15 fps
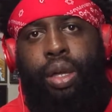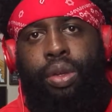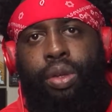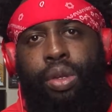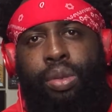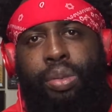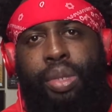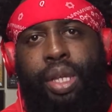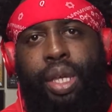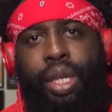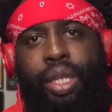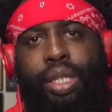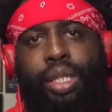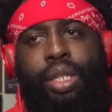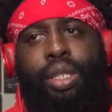You know what I'm
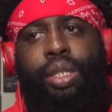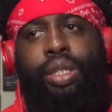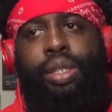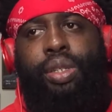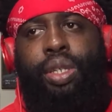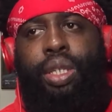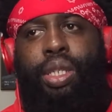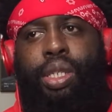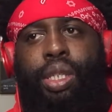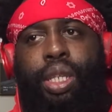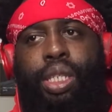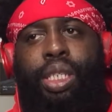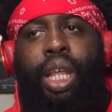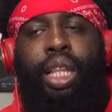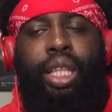saying?
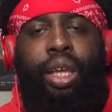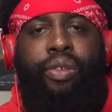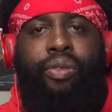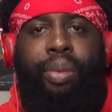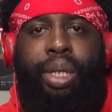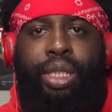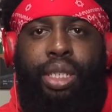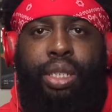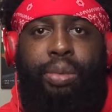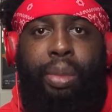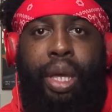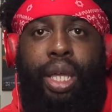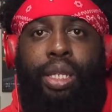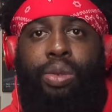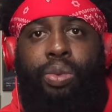It's not the information that's
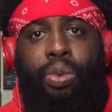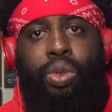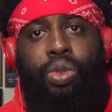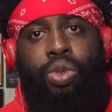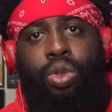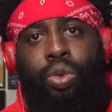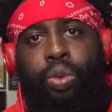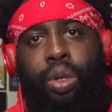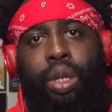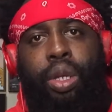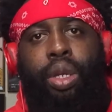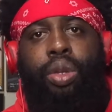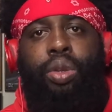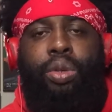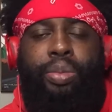bad, it's what you do with it.
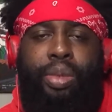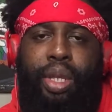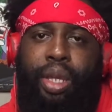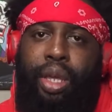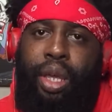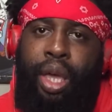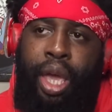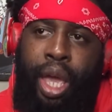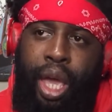You know what I'm saying?